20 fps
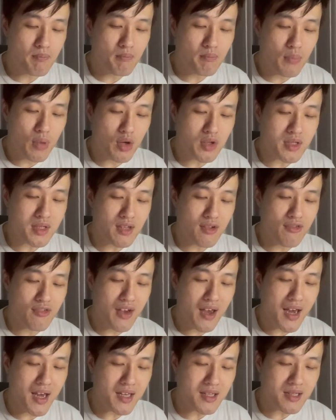positive
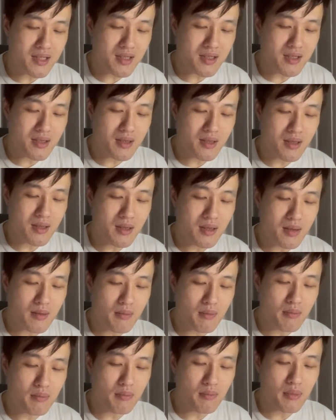x
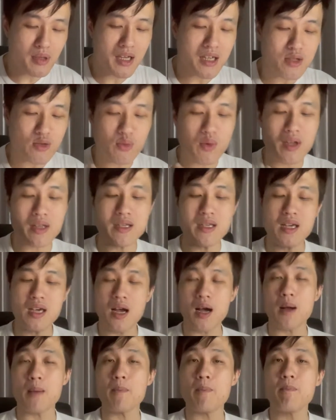plus 1 here.